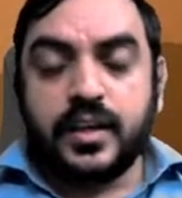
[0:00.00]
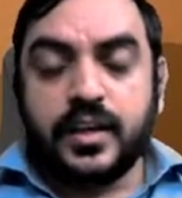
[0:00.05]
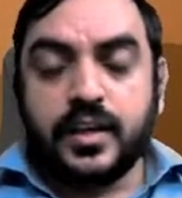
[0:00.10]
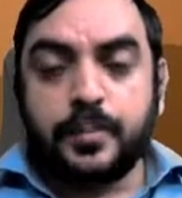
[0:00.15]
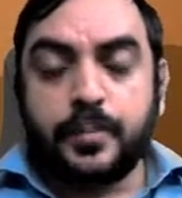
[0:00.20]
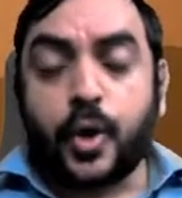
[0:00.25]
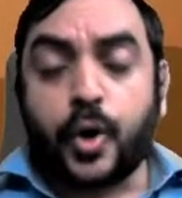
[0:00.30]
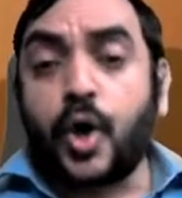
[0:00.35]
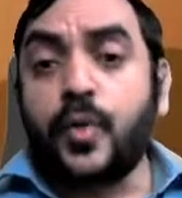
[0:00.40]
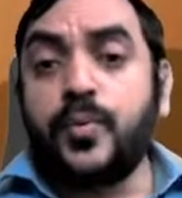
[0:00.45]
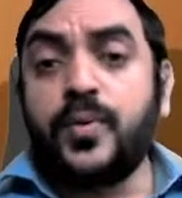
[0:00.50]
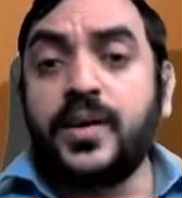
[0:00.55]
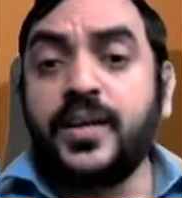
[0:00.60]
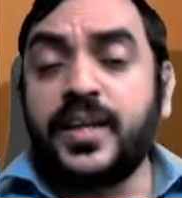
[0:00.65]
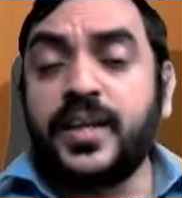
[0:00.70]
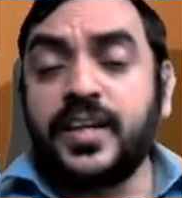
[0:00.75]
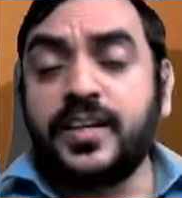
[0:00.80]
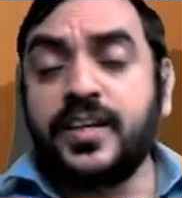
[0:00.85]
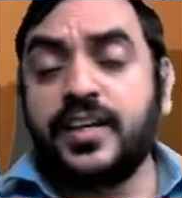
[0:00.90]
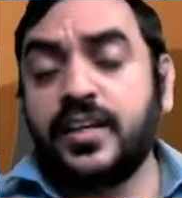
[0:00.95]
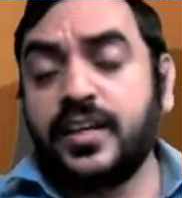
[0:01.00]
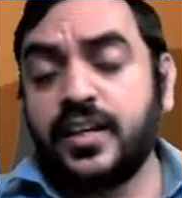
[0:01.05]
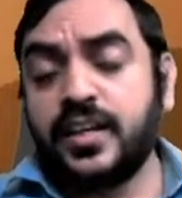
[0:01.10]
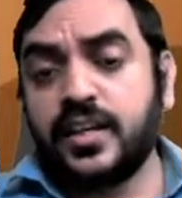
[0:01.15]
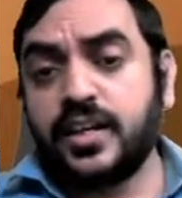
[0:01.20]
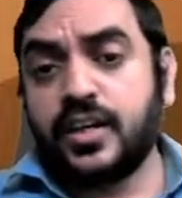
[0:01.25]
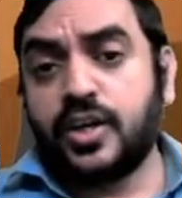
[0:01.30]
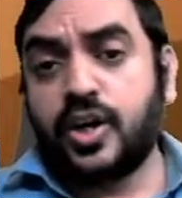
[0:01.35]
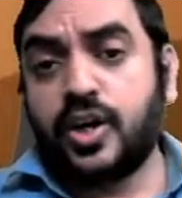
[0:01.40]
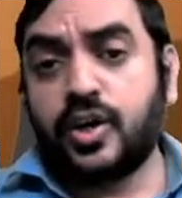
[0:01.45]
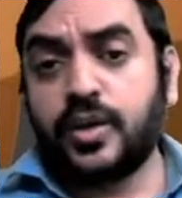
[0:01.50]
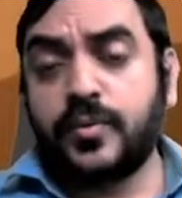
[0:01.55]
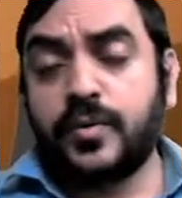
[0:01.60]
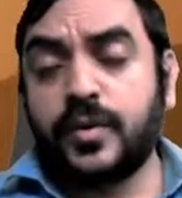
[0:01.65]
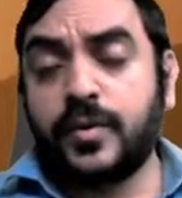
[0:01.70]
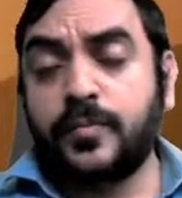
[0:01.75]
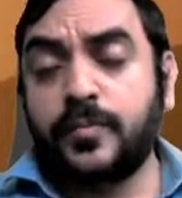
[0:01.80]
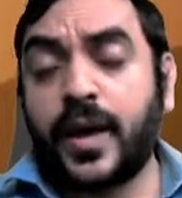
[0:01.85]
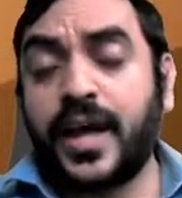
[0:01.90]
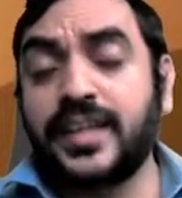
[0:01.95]
Probability or
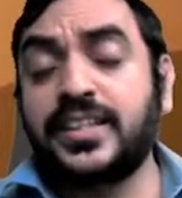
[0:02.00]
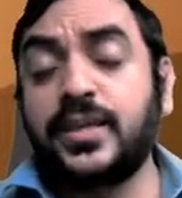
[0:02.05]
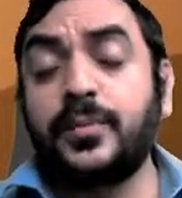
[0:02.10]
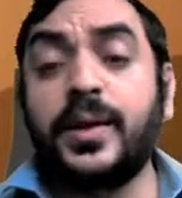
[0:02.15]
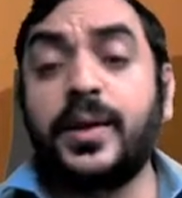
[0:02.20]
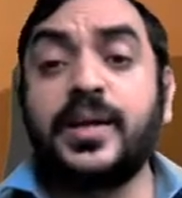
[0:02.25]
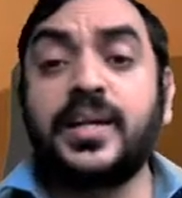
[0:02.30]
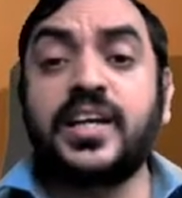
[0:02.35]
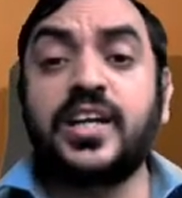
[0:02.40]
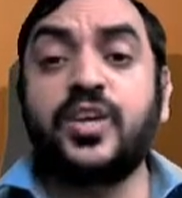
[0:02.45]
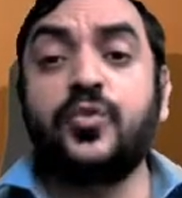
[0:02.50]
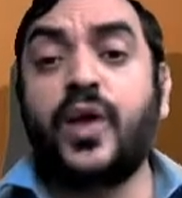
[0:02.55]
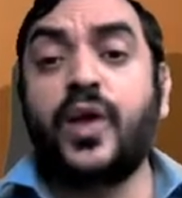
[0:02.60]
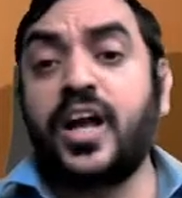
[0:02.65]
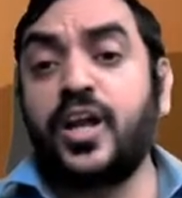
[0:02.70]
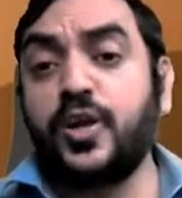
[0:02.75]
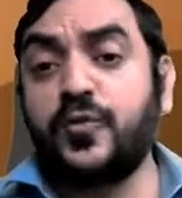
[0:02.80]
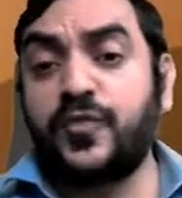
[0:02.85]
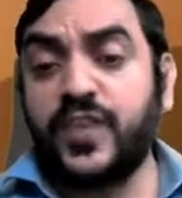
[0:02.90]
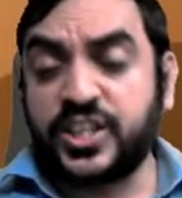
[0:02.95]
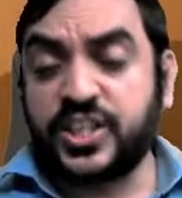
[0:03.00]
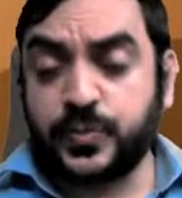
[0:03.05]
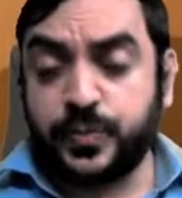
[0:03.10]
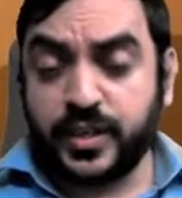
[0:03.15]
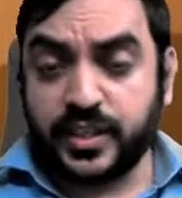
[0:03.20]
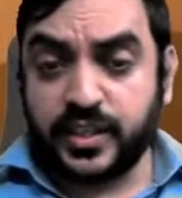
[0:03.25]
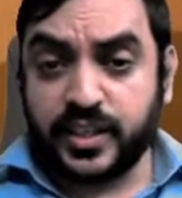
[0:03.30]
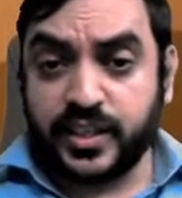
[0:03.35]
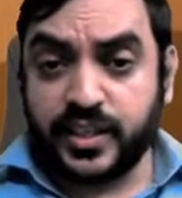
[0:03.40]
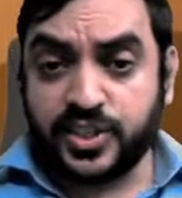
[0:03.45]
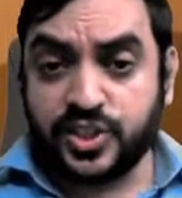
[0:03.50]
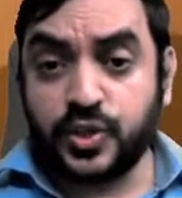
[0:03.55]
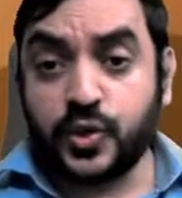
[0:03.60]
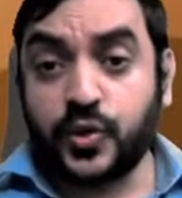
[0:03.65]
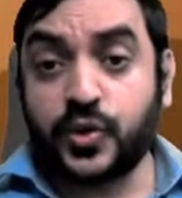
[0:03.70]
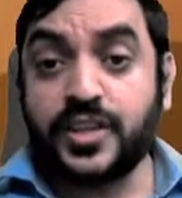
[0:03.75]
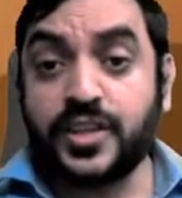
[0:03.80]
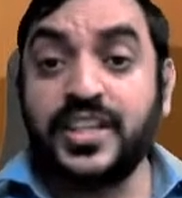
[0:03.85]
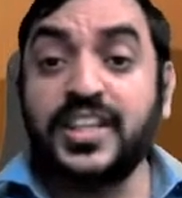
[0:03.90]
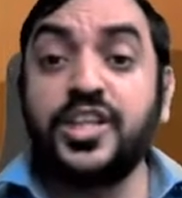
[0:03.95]
mathematical value of expectation,
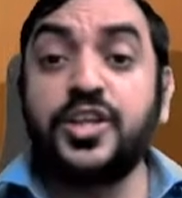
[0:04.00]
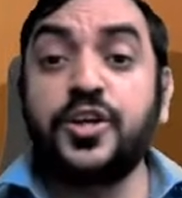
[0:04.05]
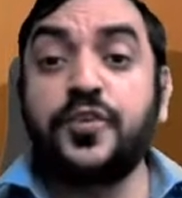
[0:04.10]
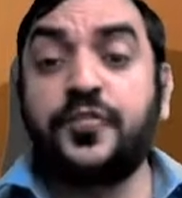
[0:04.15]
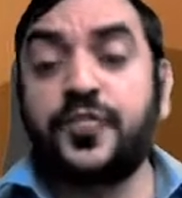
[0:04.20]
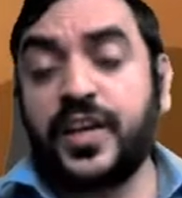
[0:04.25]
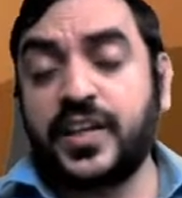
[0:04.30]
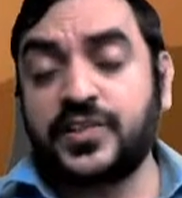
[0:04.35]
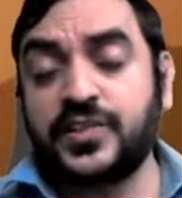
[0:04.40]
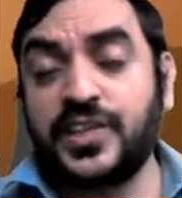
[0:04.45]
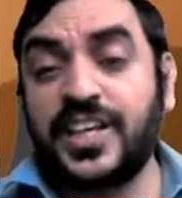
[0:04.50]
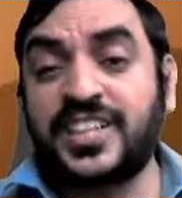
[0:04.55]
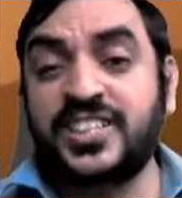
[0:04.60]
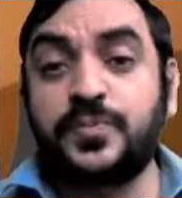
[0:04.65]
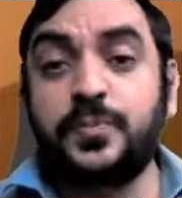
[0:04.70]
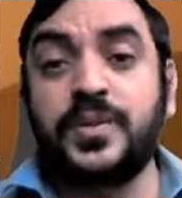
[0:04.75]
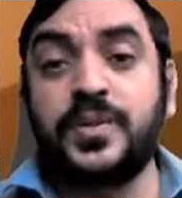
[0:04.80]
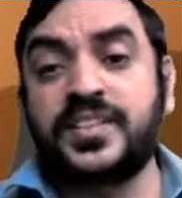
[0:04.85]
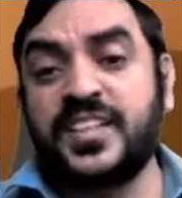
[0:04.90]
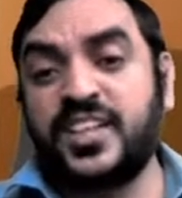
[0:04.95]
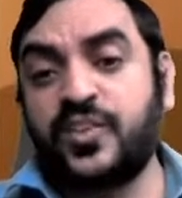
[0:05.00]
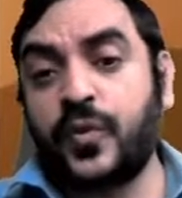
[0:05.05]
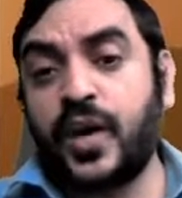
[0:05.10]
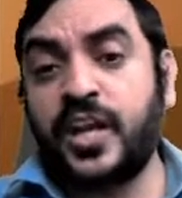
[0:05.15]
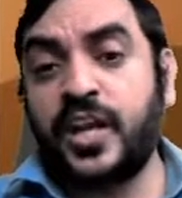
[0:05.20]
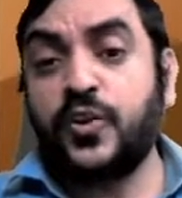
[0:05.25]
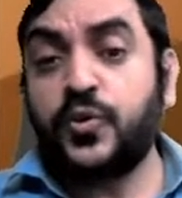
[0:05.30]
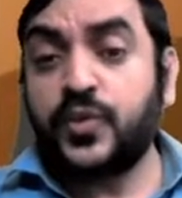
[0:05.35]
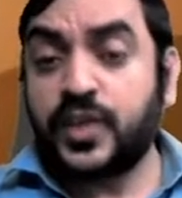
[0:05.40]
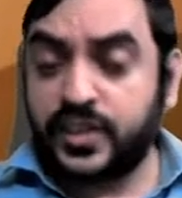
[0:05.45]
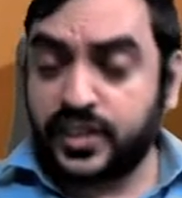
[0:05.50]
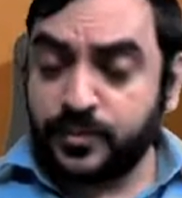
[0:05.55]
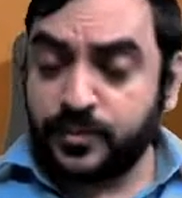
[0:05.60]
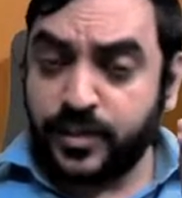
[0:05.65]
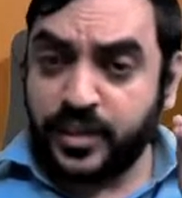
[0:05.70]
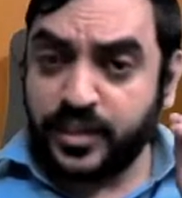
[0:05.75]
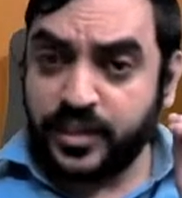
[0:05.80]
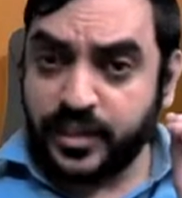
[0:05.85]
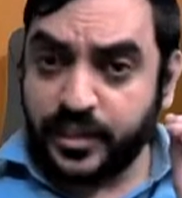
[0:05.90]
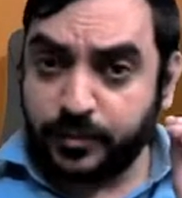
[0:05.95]
or E of x, expected value, nothing
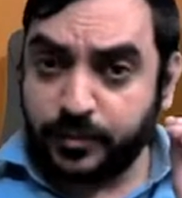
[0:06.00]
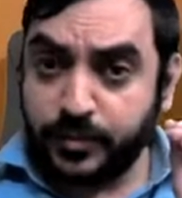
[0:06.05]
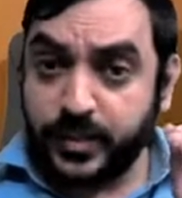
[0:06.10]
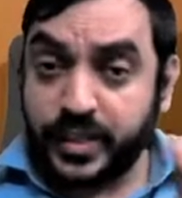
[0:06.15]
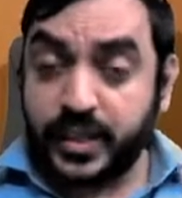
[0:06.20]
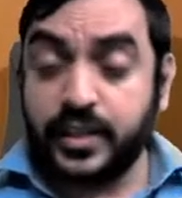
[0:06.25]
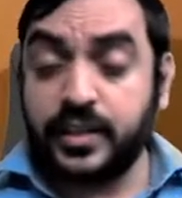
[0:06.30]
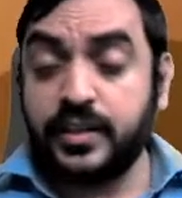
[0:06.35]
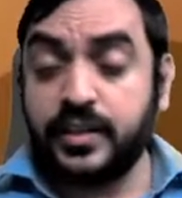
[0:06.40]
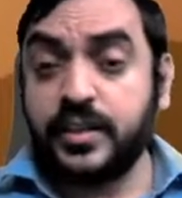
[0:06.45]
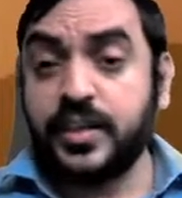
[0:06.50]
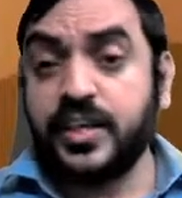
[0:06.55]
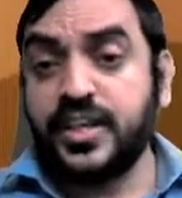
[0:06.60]
but mean.